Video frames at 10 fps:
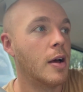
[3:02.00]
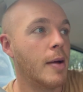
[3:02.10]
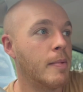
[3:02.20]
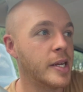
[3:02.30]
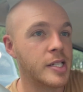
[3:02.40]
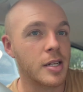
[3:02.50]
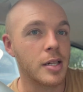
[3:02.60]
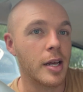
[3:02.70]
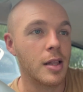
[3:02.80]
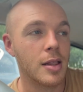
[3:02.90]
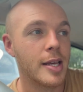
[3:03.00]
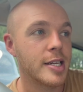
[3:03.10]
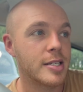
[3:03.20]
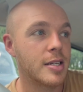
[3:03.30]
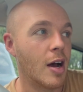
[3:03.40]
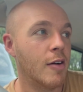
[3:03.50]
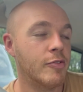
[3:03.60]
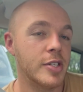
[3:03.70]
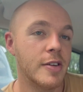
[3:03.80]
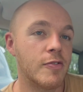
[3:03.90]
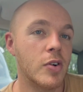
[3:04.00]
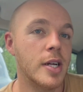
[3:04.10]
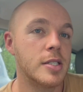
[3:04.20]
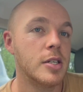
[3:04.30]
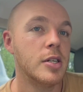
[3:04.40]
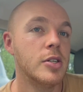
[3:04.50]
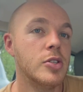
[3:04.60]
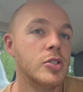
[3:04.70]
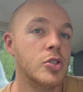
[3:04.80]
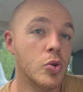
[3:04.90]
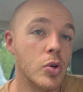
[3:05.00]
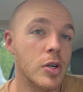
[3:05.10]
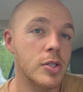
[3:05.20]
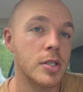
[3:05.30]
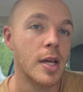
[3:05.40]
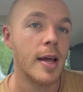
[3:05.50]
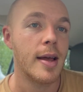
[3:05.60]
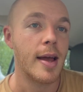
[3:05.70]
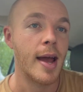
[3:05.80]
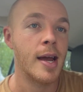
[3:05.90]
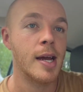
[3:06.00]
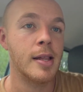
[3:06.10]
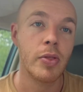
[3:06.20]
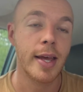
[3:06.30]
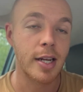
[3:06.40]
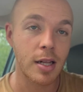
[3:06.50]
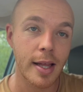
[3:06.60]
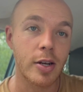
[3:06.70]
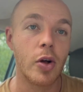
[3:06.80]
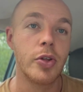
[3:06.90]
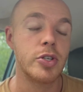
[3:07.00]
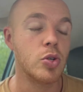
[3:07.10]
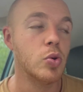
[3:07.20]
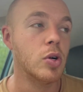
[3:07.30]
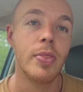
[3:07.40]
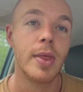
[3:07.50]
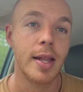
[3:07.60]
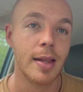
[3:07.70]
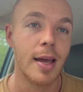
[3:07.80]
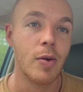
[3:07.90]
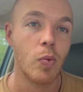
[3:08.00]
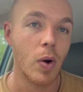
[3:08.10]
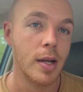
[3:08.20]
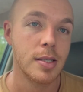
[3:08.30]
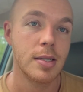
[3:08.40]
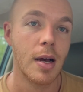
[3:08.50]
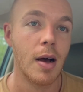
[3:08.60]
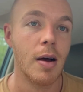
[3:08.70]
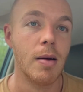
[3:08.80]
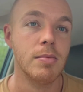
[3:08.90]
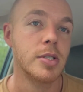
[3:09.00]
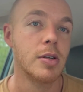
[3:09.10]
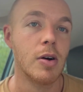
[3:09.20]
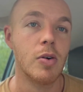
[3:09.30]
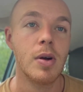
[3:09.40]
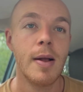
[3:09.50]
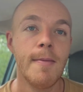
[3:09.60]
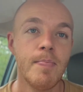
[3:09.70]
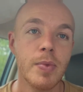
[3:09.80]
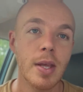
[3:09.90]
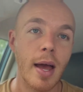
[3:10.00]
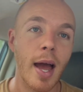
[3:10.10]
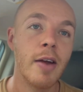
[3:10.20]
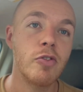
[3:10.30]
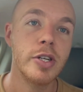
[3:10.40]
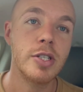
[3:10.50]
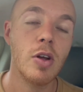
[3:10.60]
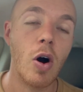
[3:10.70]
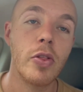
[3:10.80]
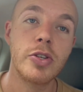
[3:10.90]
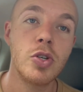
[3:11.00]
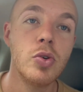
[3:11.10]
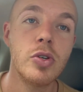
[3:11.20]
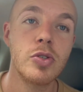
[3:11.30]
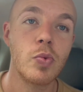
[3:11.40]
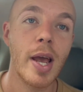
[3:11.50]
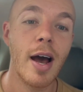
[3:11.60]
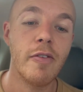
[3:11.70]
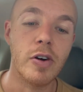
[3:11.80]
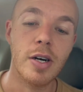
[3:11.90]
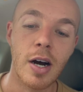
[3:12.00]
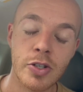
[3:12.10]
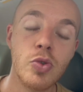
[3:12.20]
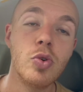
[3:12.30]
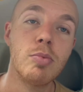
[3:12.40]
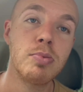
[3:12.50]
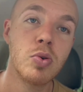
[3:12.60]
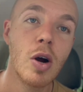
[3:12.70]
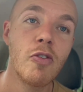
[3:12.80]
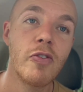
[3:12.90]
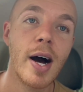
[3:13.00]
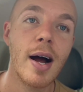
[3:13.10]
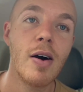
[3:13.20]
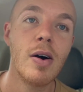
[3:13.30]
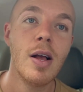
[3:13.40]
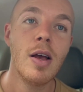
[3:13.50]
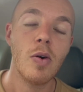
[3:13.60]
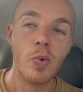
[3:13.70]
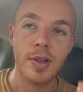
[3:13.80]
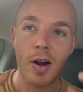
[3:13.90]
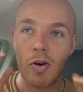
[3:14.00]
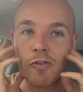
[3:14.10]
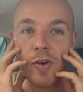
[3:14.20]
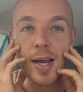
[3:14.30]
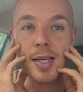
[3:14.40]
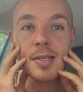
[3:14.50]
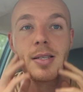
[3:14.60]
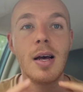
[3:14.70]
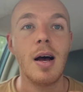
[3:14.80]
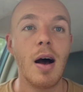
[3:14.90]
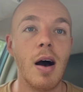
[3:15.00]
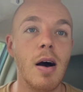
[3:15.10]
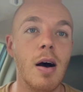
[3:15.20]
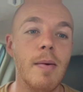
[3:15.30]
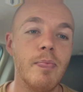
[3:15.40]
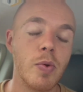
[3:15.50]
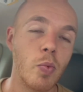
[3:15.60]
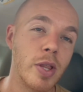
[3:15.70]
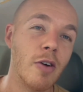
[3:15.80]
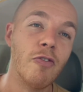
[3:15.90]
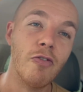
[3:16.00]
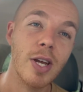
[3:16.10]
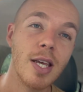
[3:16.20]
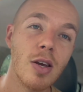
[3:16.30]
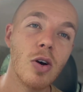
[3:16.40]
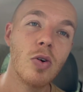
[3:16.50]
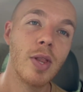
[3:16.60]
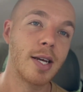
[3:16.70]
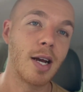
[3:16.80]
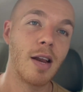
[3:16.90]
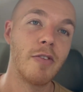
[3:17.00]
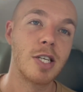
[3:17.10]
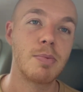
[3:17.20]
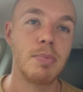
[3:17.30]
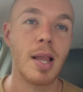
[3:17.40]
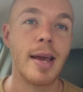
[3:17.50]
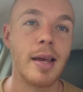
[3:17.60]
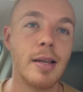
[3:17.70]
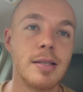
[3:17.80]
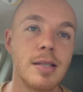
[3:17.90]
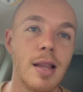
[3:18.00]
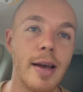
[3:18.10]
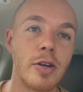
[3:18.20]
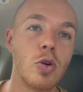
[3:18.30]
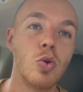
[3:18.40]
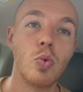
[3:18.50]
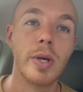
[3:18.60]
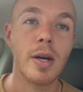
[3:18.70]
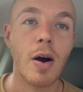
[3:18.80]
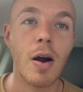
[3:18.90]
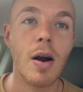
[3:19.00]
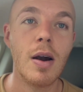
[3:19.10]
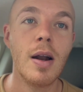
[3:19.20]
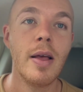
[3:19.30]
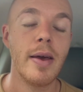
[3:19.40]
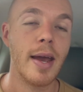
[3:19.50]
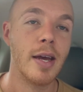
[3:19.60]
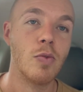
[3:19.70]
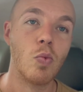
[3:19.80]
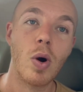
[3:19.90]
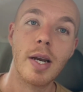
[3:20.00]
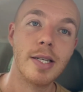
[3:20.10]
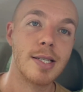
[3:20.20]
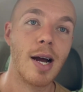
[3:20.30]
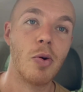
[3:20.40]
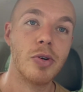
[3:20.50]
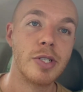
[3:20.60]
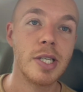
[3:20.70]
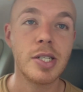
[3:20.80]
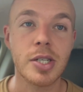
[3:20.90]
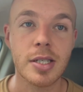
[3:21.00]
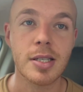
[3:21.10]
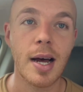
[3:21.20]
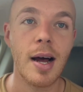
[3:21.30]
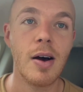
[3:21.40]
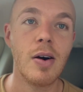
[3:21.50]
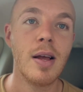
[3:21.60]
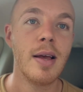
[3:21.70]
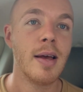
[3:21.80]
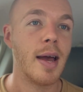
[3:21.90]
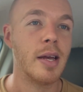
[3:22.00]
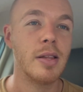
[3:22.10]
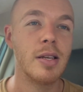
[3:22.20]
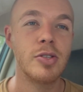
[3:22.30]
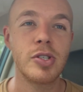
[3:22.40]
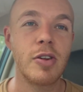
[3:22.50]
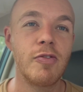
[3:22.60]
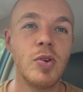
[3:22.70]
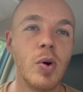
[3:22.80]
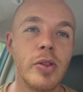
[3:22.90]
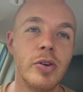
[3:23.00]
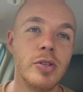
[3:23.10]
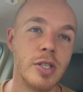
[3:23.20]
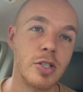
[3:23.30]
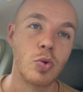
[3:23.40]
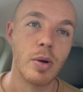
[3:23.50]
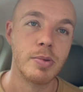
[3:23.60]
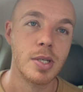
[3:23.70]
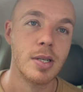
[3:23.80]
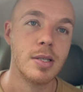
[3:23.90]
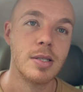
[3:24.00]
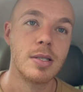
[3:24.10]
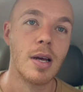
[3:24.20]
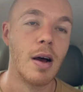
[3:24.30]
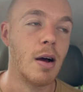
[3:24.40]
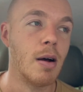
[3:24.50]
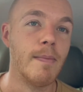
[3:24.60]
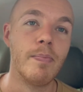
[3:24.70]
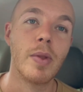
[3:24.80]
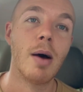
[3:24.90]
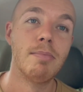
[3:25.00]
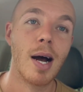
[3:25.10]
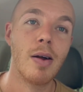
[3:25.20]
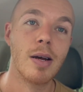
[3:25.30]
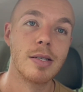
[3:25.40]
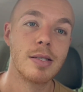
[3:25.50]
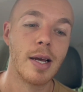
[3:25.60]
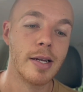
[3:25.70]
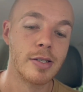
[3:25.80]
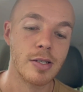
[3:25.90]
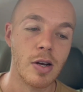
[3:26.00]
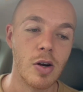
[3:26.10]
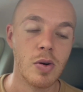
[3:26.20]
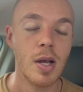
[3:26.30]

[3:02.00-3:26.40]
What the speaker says: basically a list of different tutors, and they click on the tutor that they want. So all the tutors, we have a tutor profile with our face, with a video that kind of explains like who we are and what is our teaching style, and then just a few other descriptions about us. And so